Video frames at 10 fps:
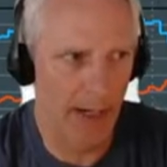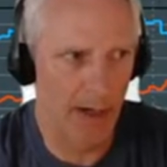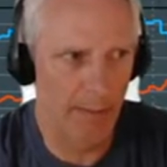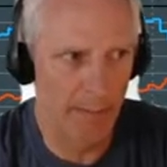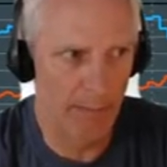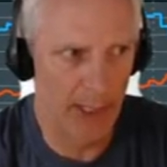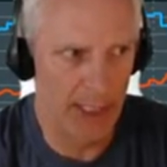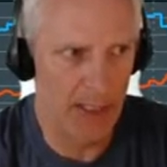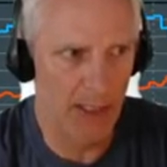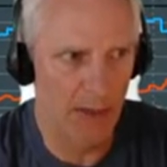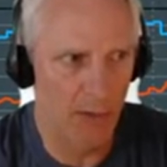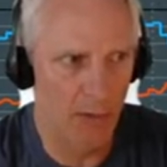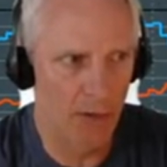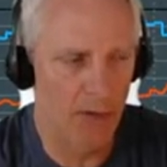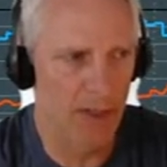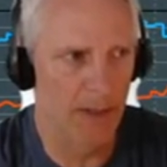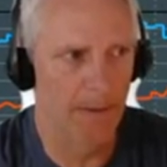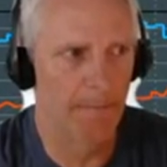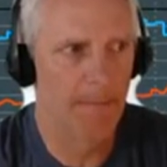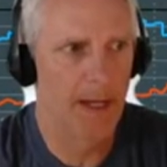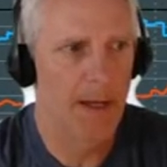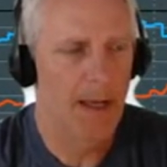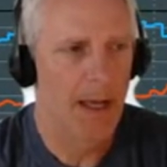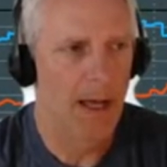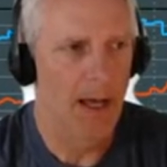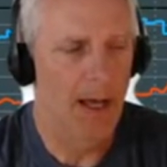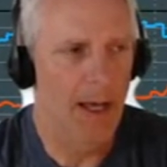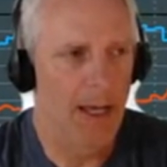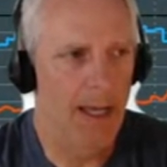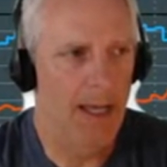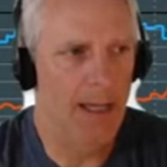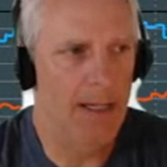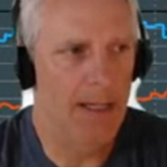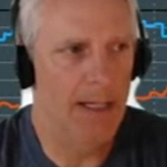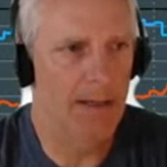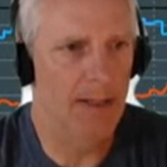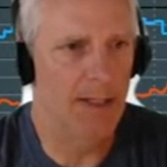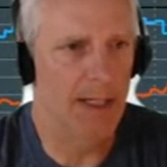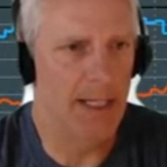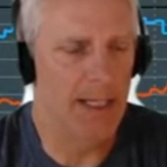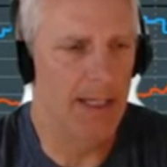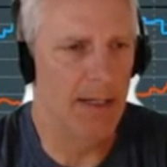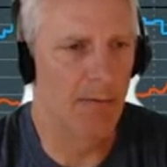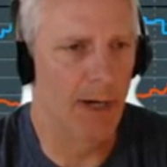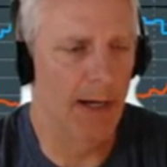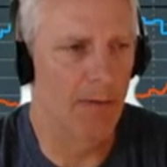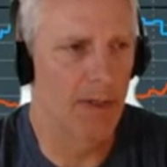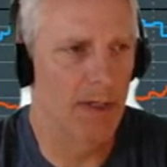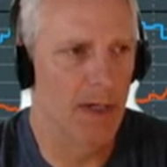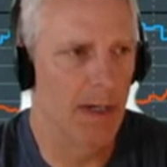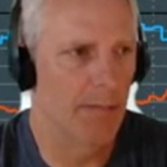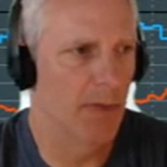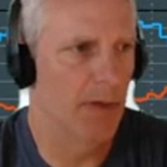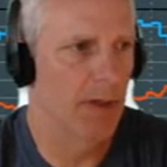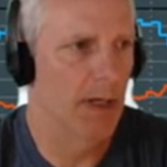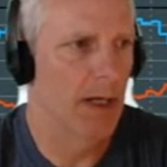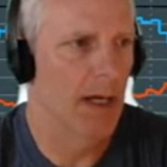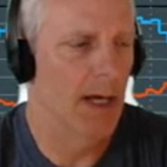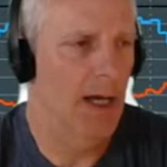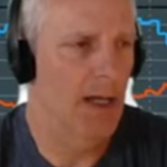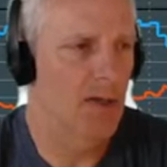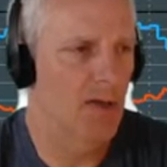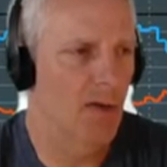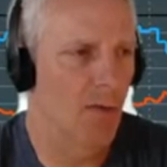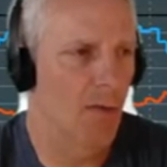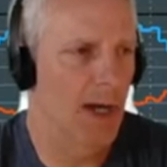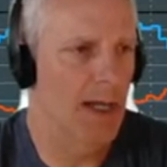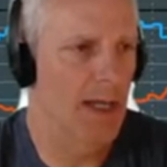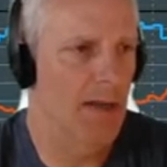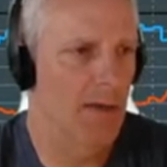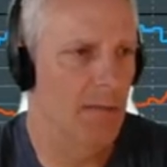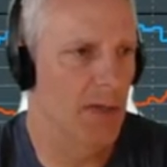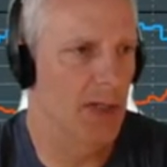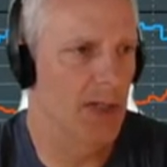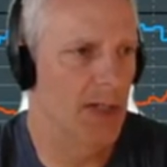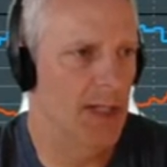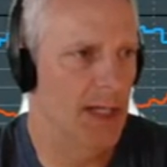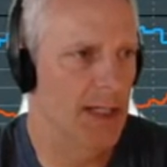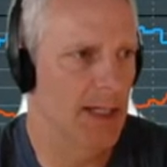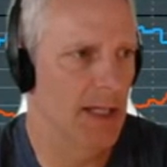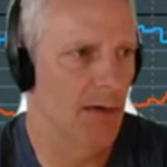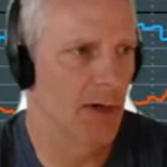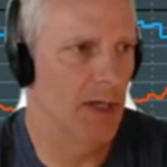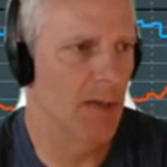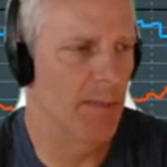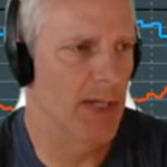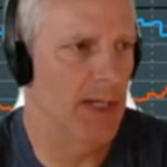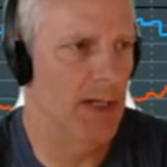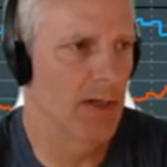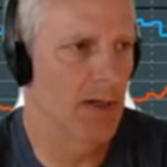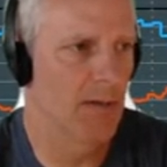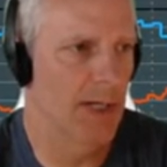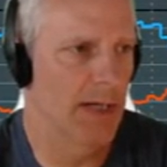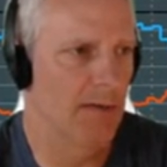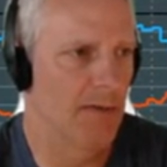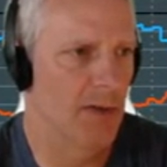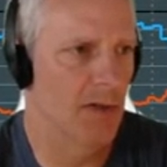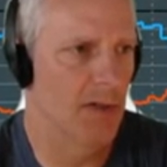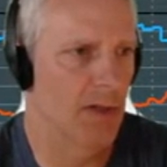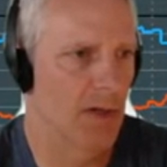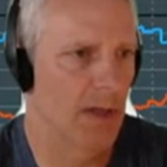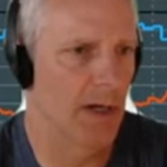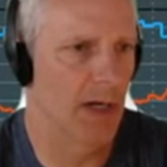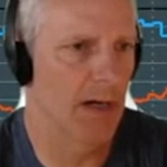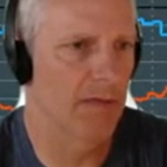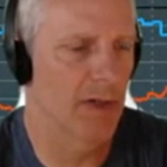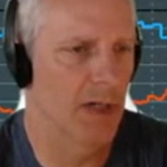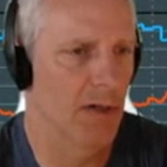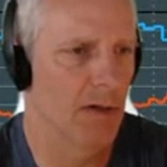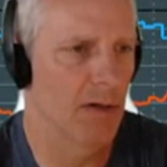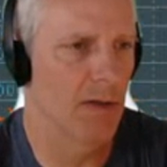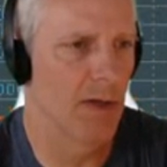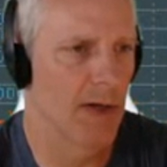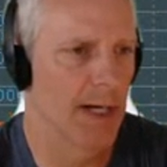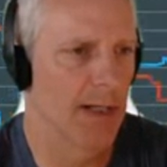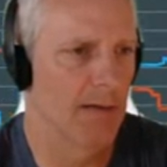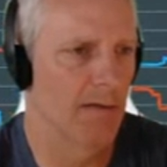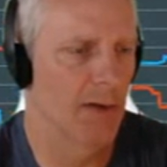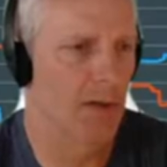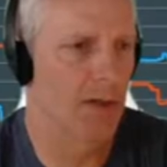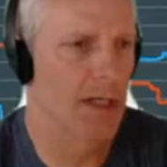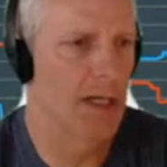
are placing their orders here, uh, and uh, it's an easy round number. Uh, so uh, you can see that uh, they were on the bid here, they get filled, they're on the offer here, they're getting filled.